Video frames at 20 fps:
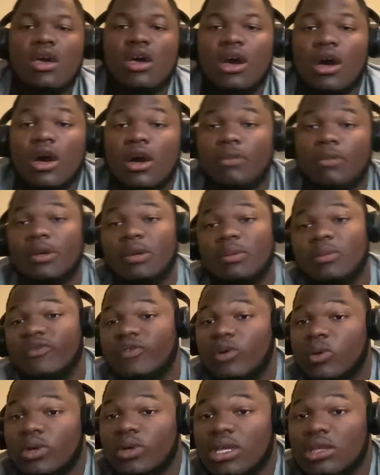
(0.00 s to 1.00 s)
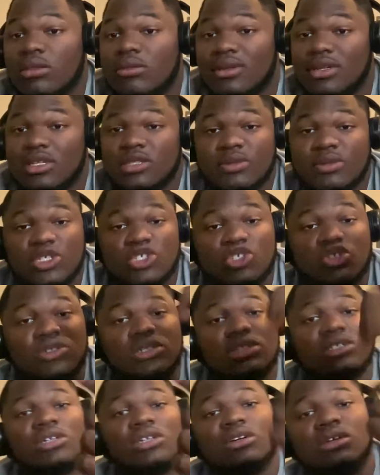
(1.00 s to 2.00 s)
But before we get into this, make sure you
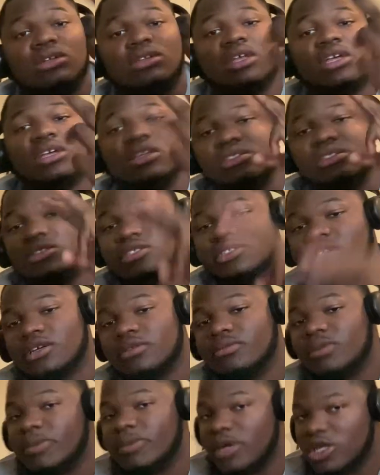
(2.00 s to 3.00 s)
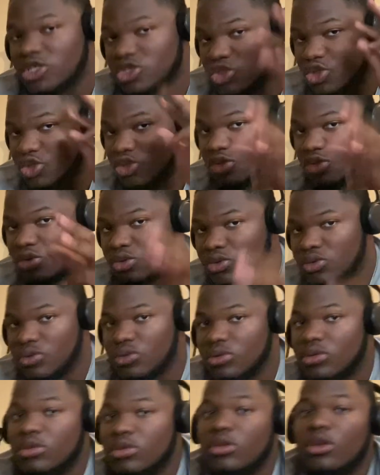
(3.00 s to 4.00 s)
sub, like, and share, man. Make sure you do
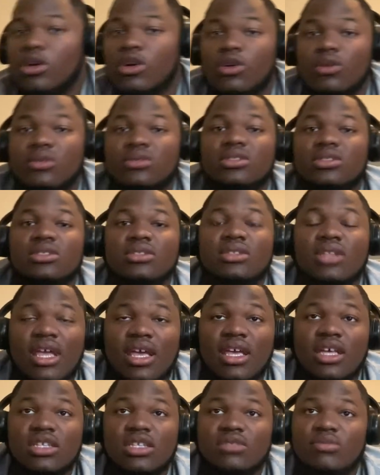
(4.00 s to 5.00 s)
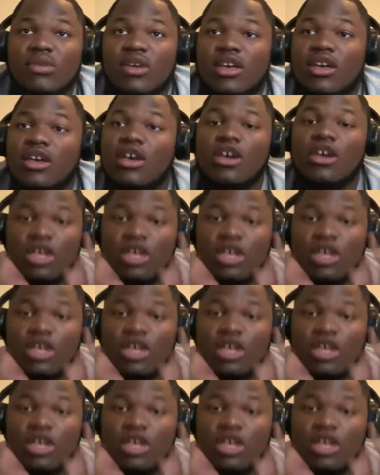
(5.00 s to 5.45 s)
those things, man.